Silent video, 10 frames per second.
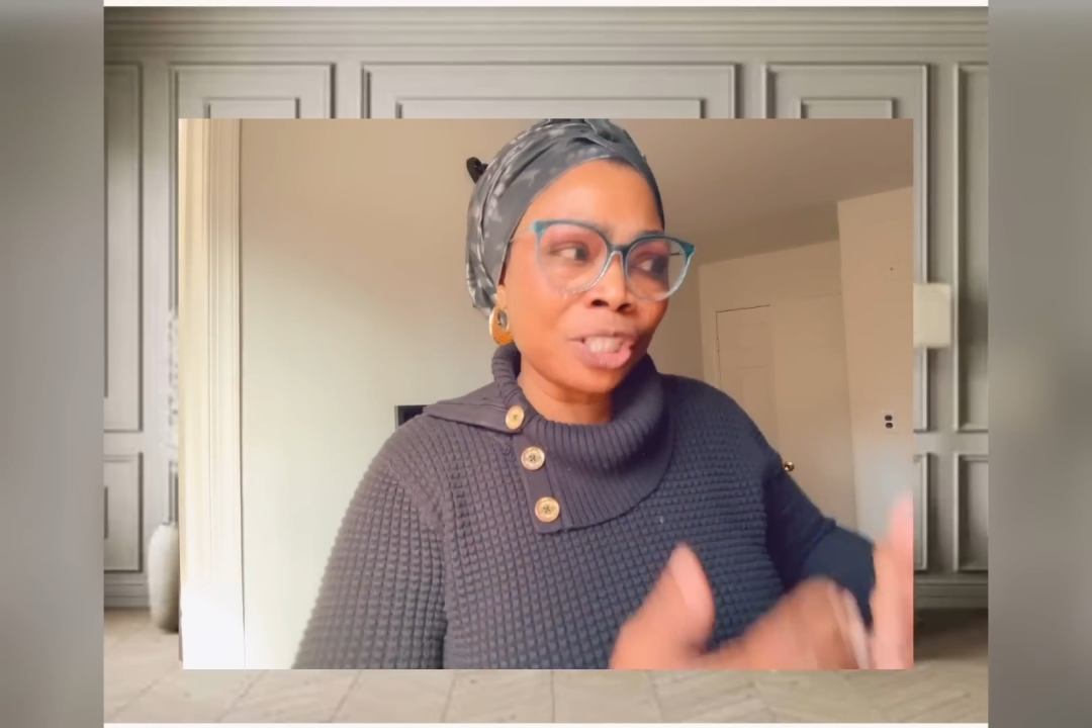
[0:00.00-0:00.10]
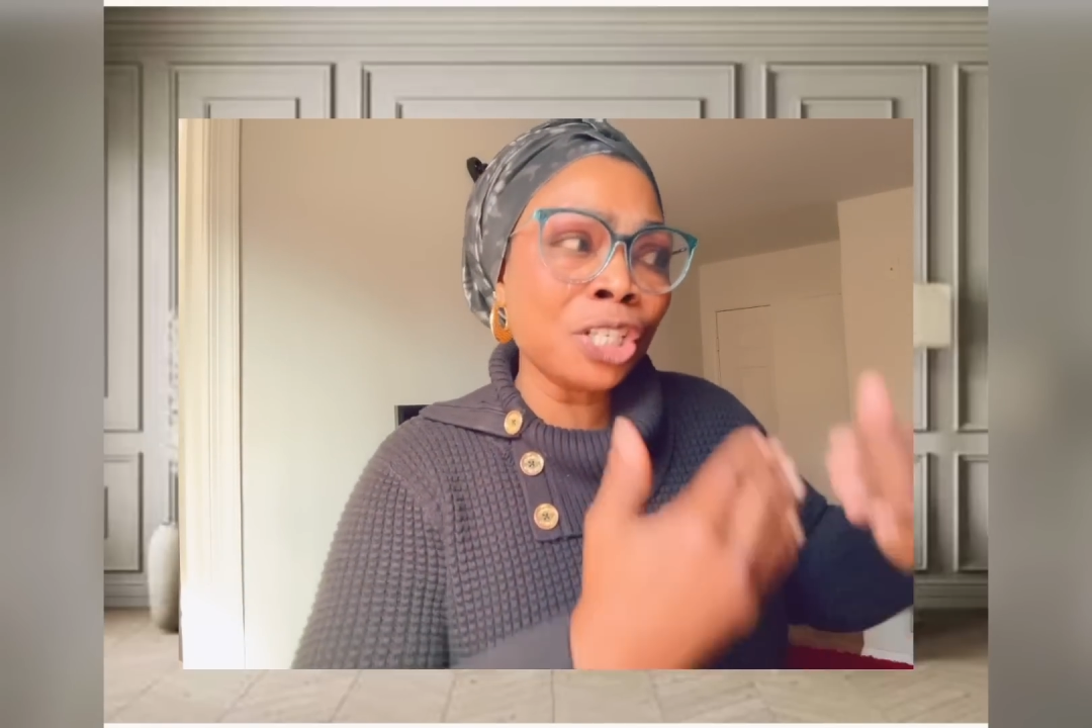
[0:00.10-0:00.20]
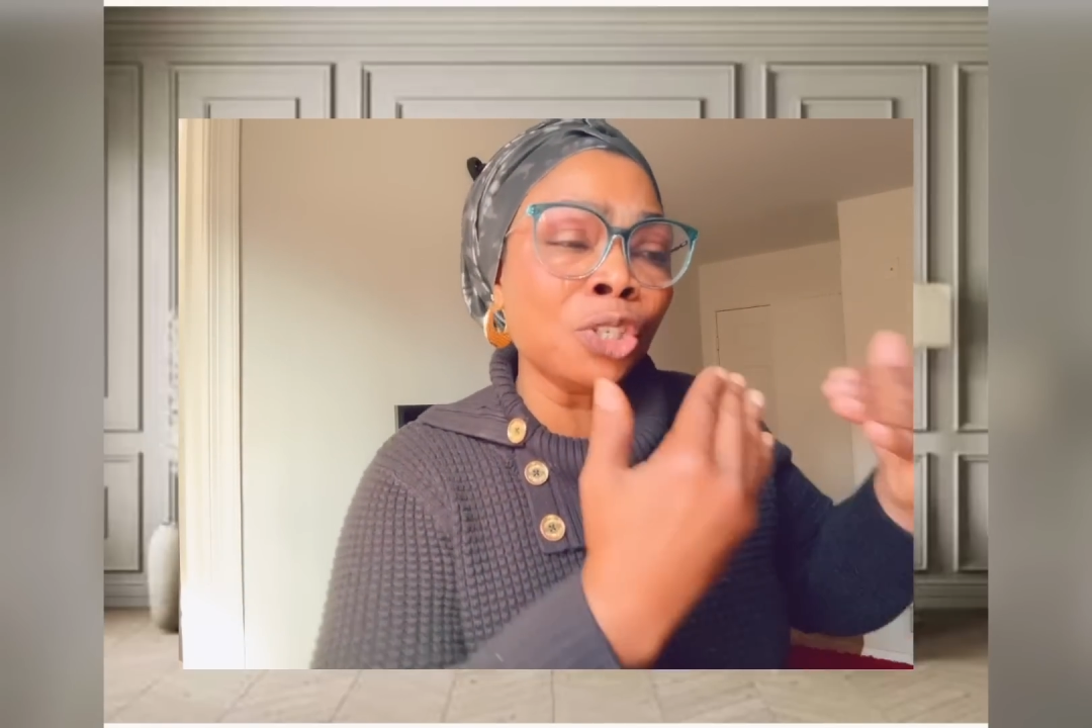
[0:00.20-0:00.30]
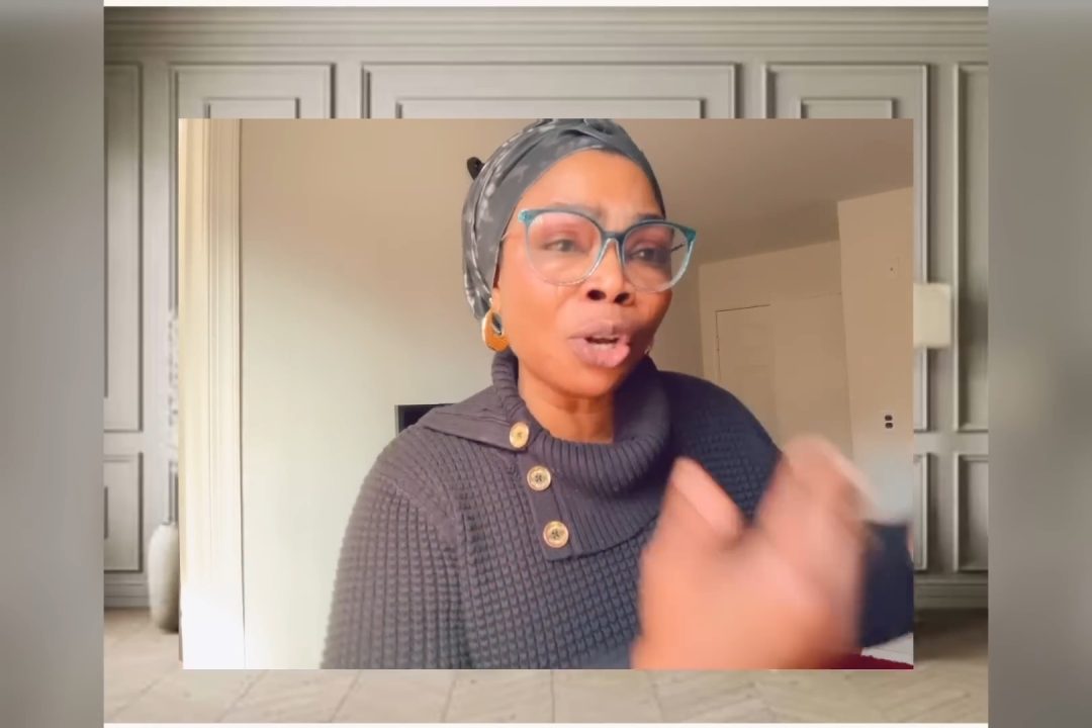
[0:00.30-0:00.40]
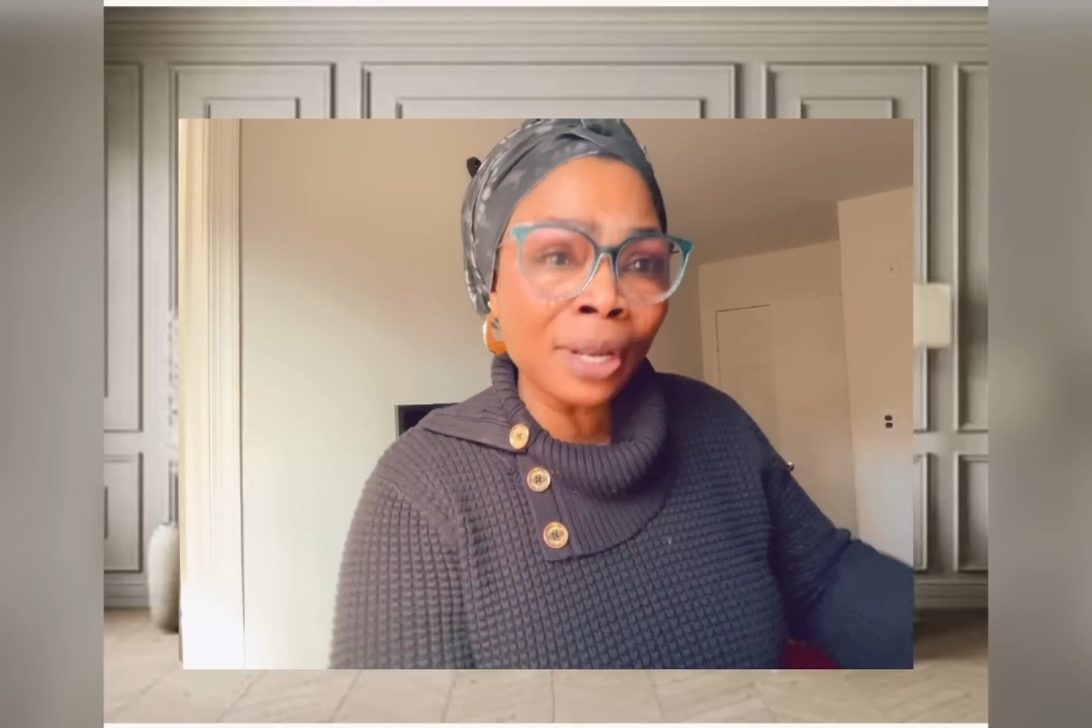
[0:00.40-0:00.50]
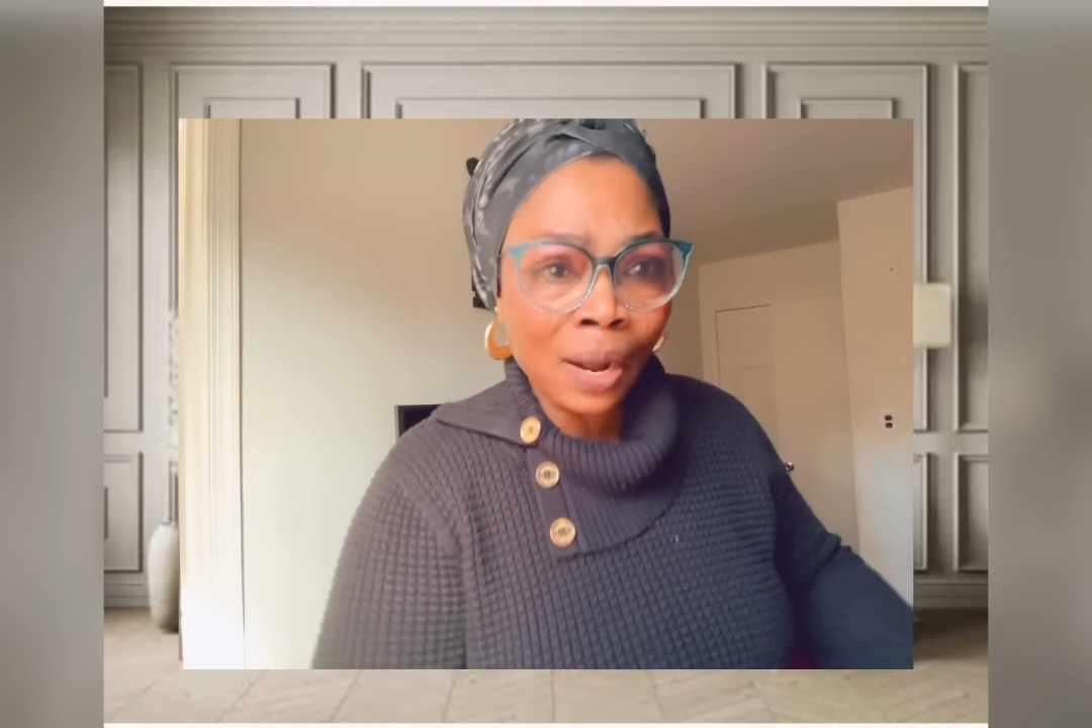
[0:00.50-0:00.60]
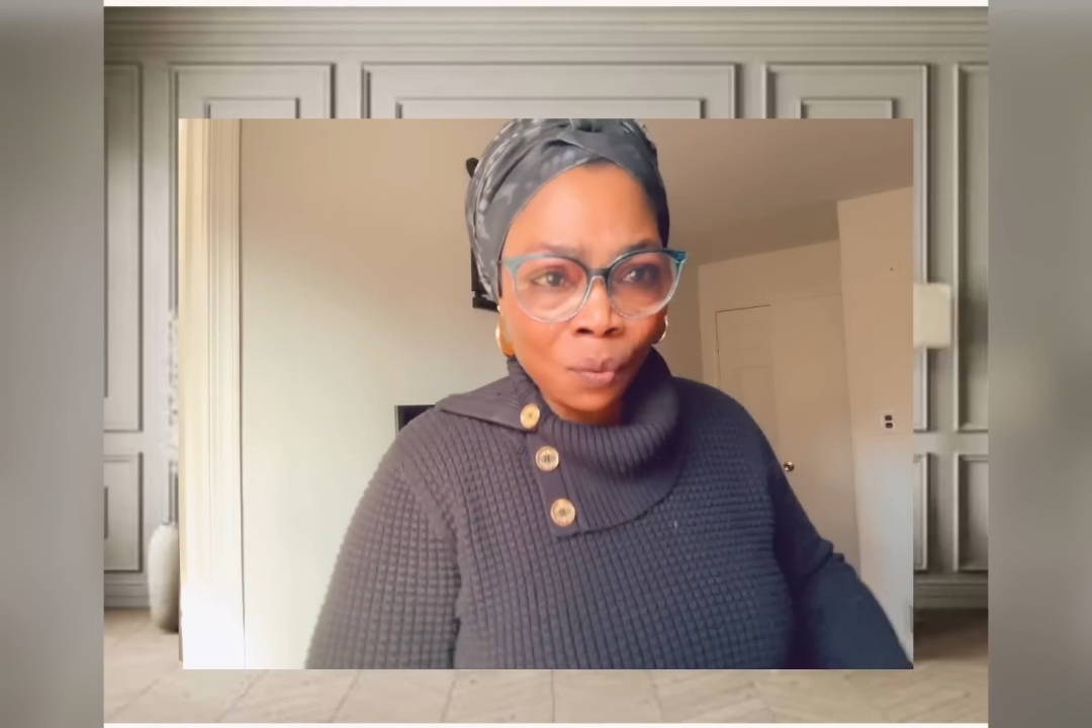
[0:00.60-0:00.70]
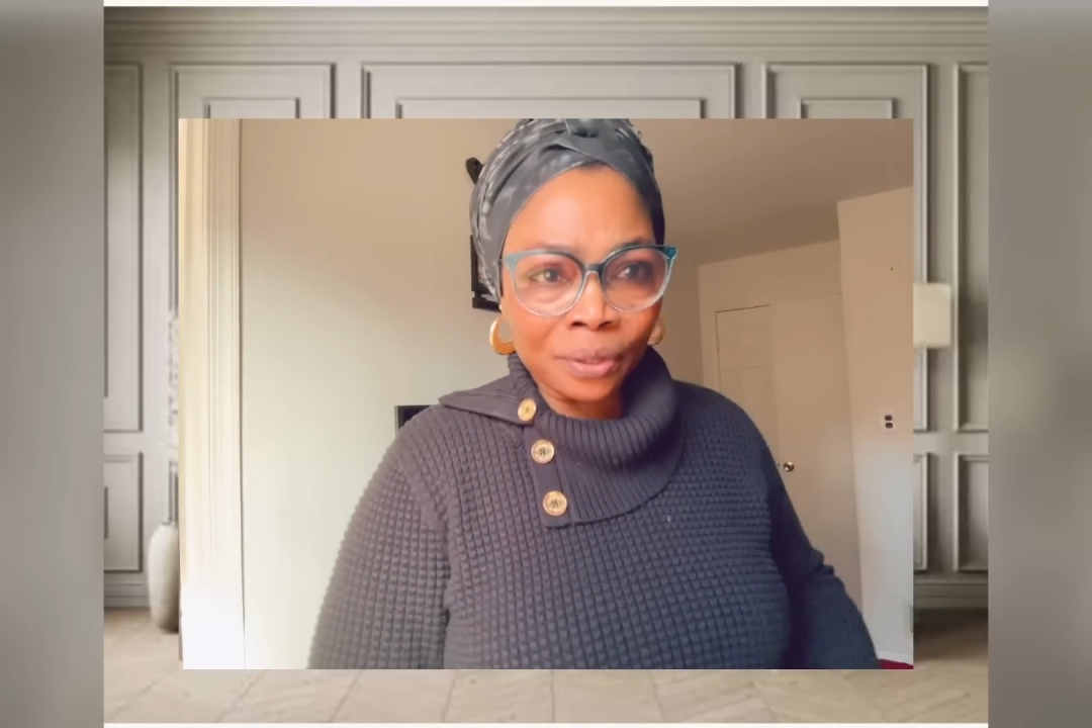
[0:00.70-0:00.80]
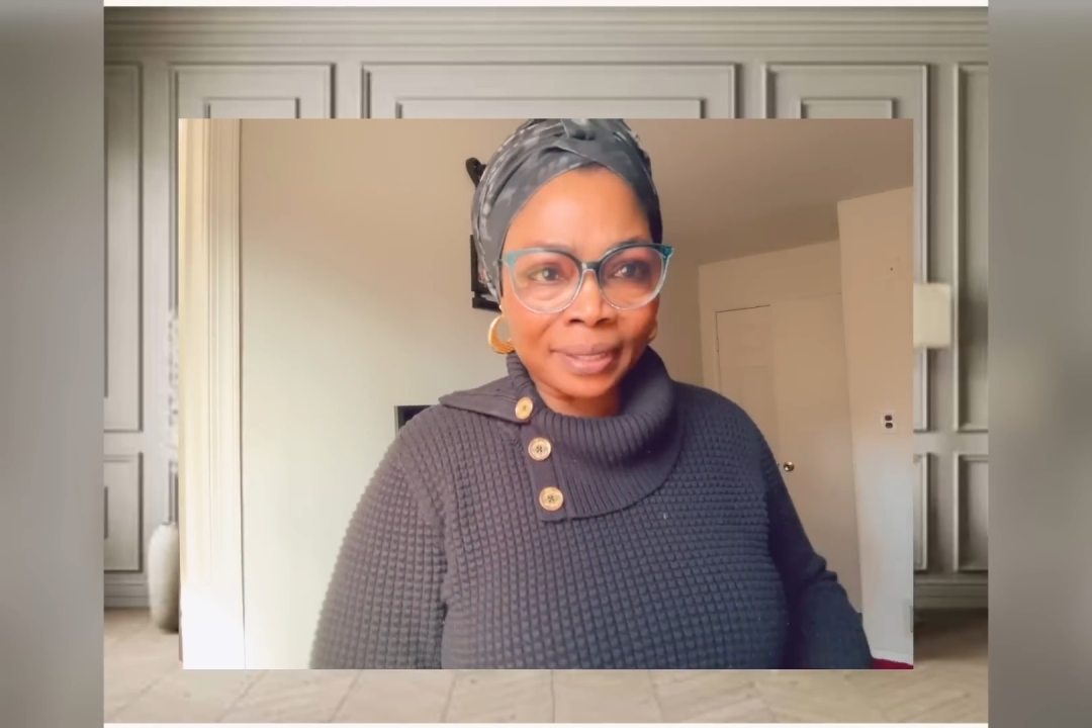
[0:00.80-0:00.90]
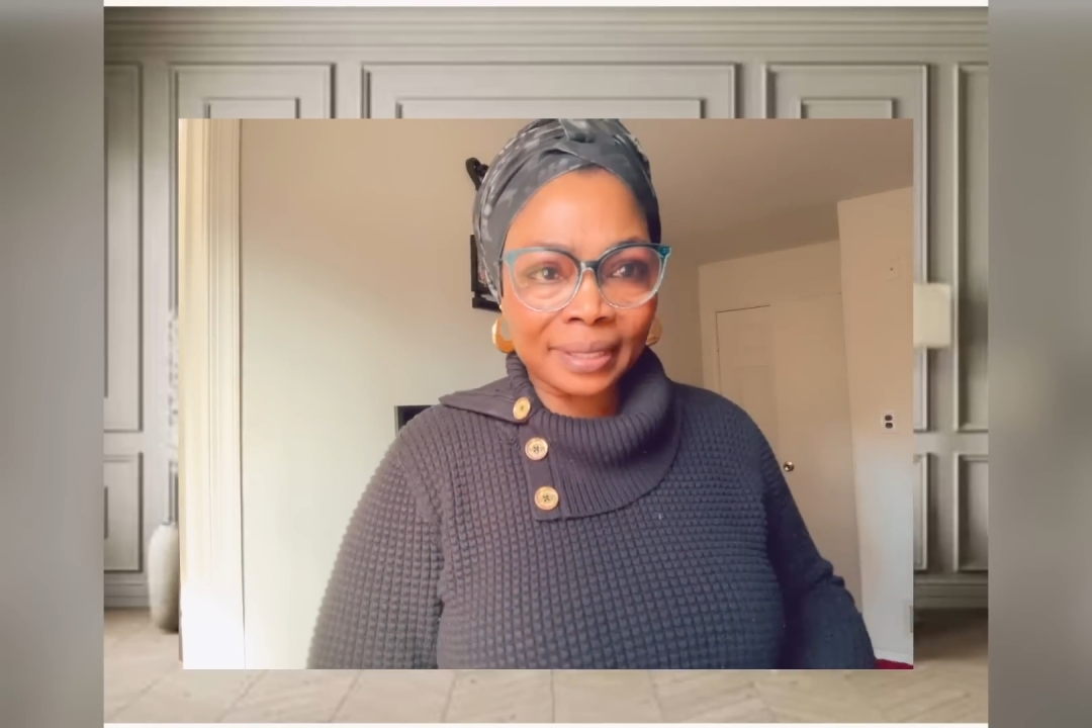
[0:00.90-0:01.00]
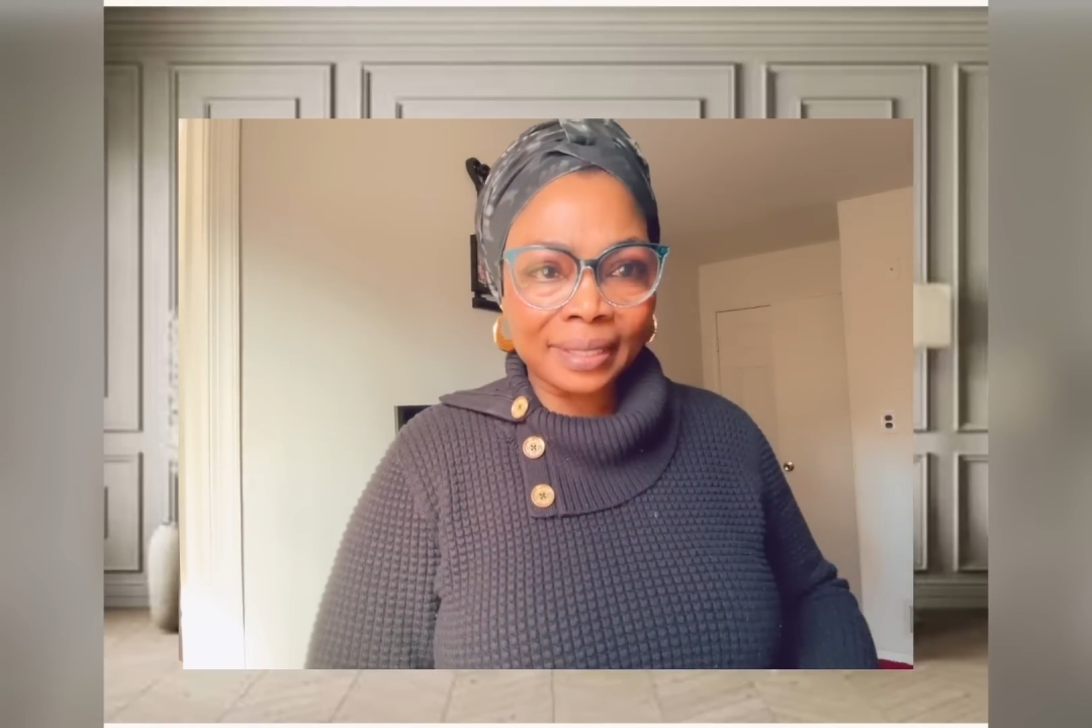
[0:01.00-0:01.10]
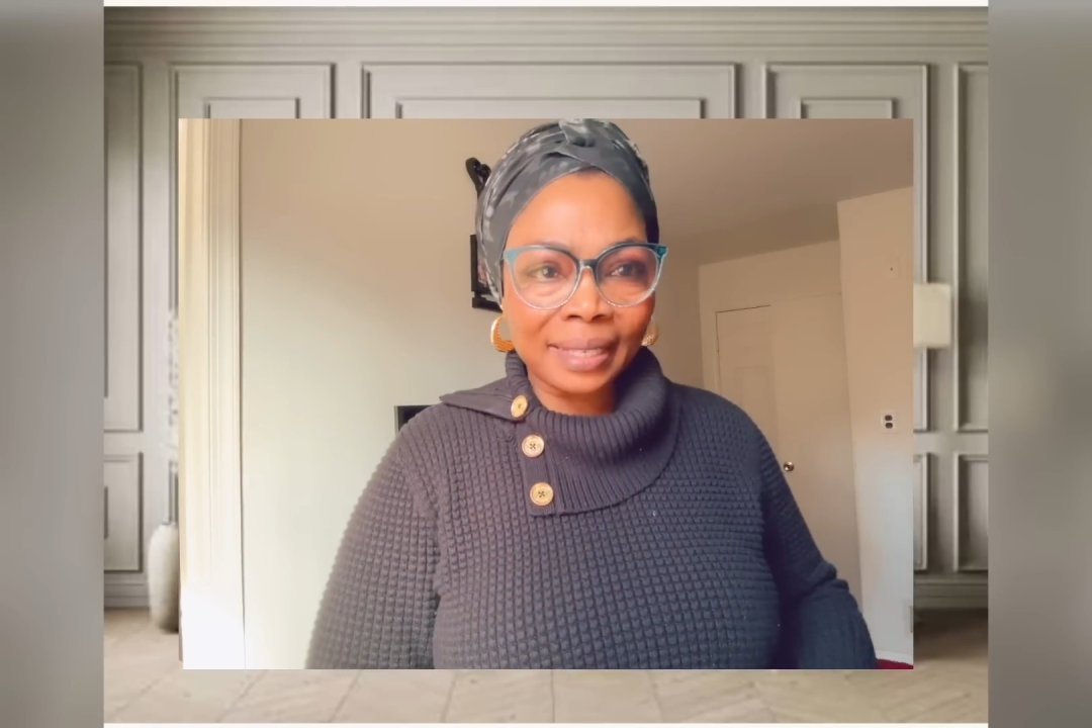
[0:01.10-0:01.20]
the younger ones.